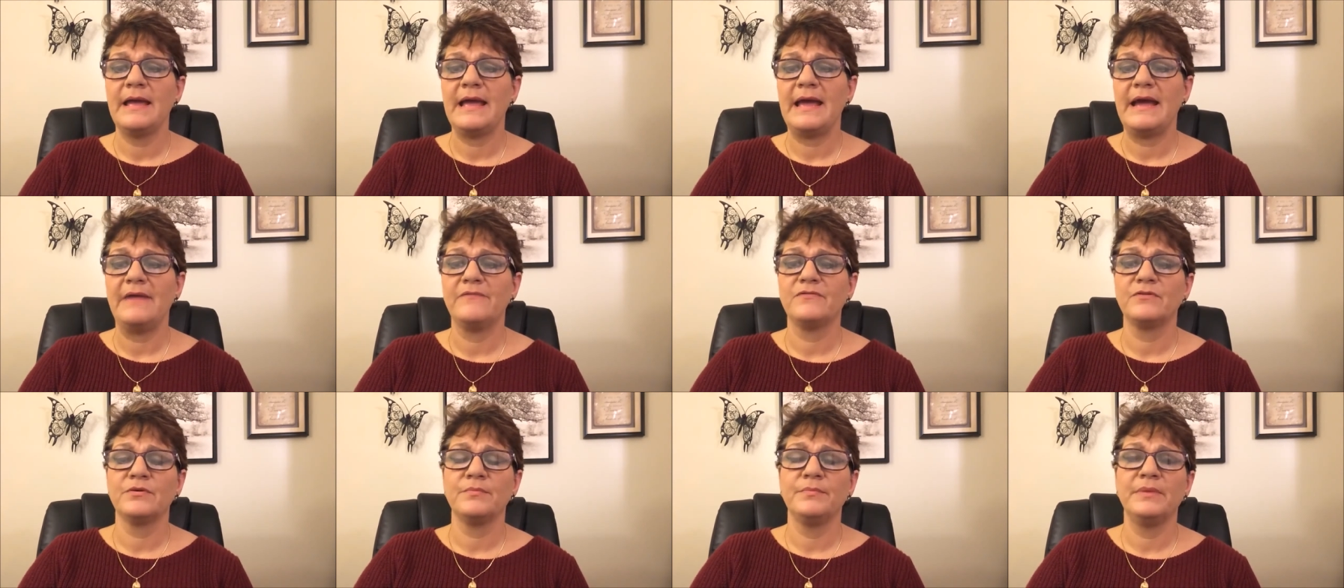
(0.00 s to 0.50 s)

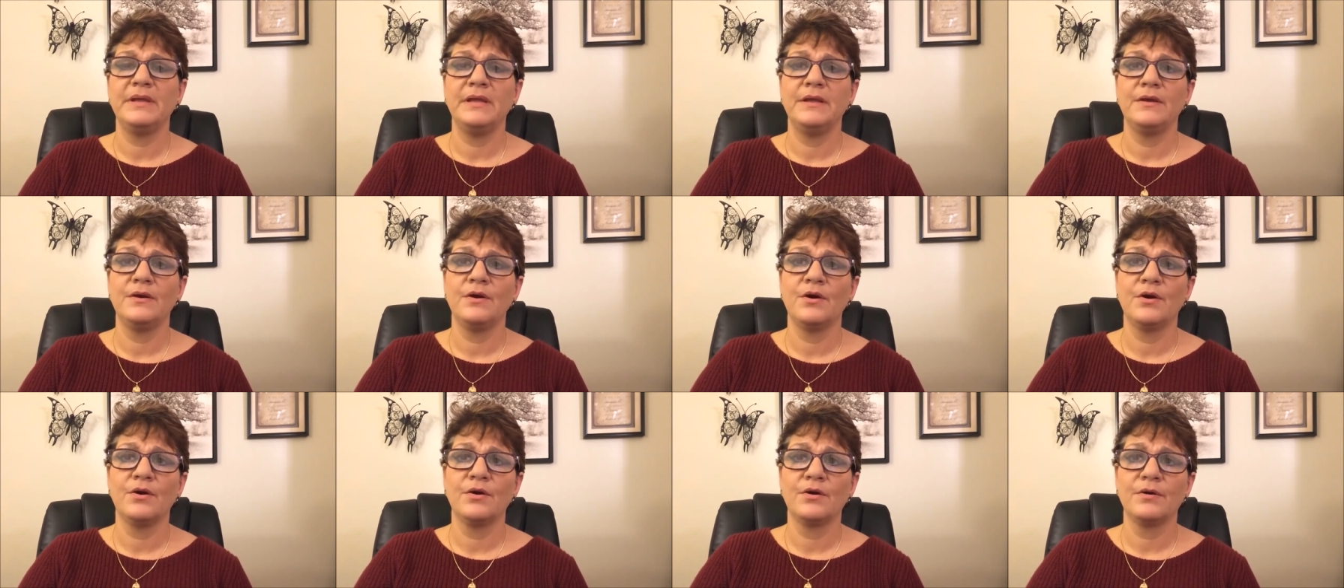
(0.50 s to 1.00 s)
after being
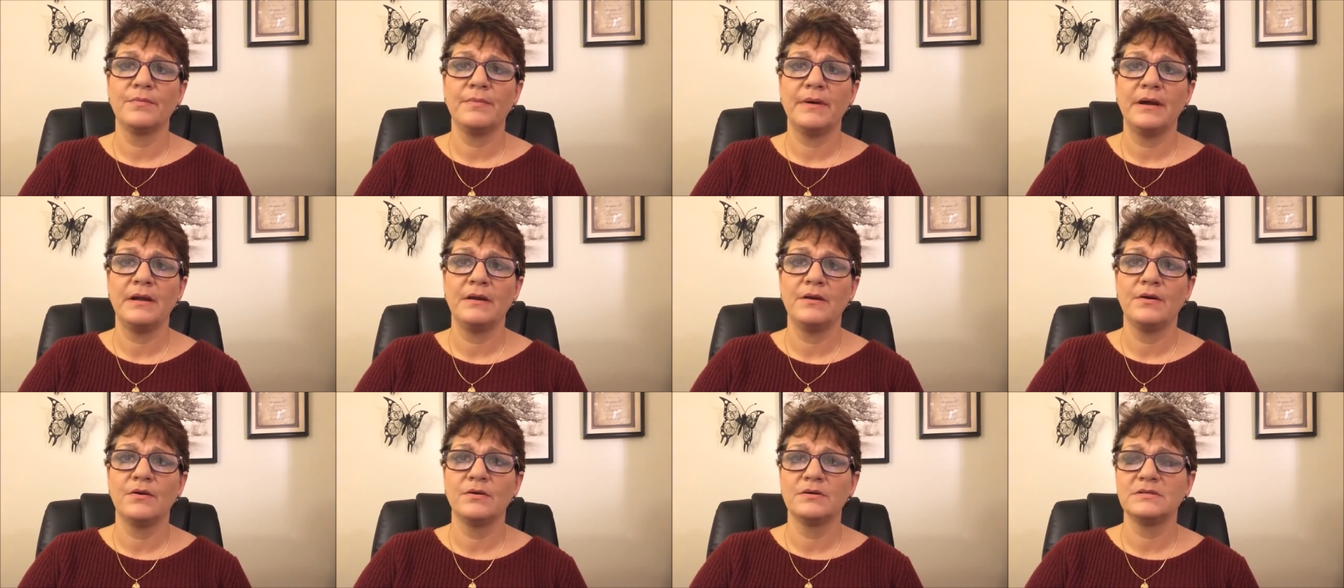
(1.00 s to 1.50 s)
hurt by
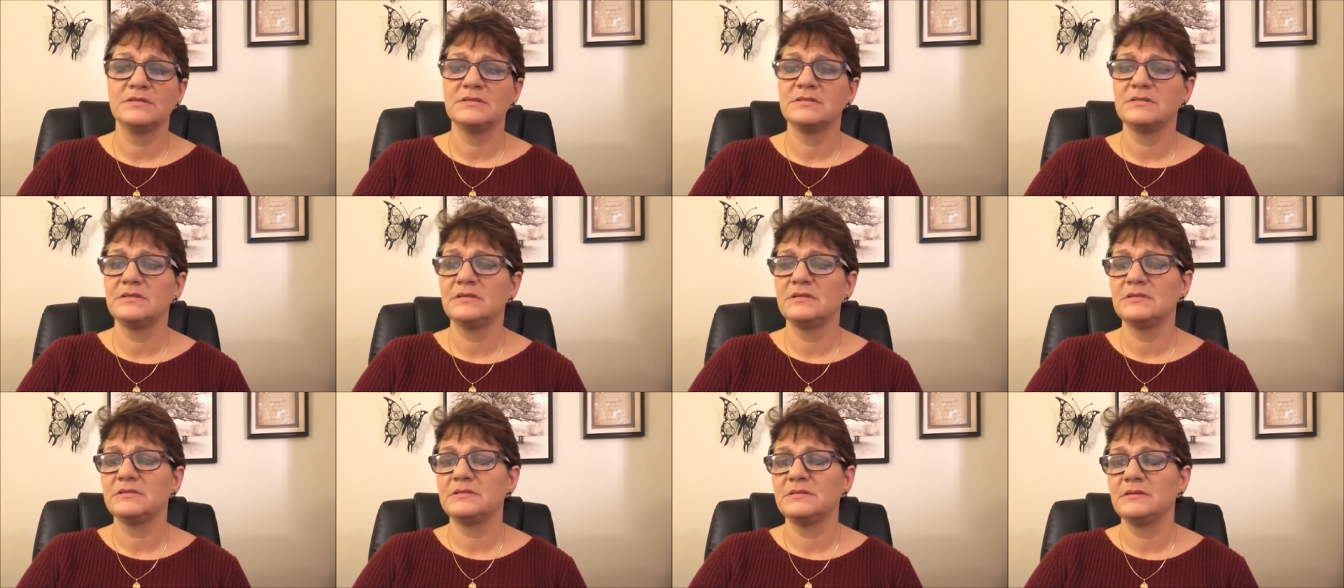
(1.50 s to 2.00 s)
a
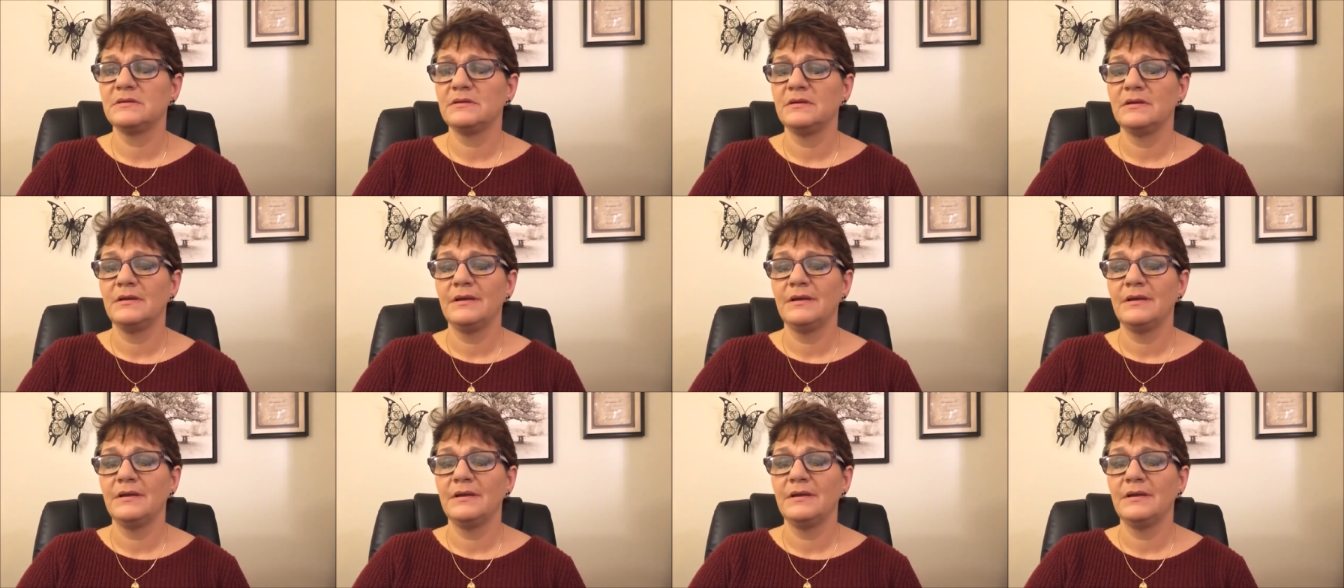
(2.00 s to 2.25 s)
narcissist.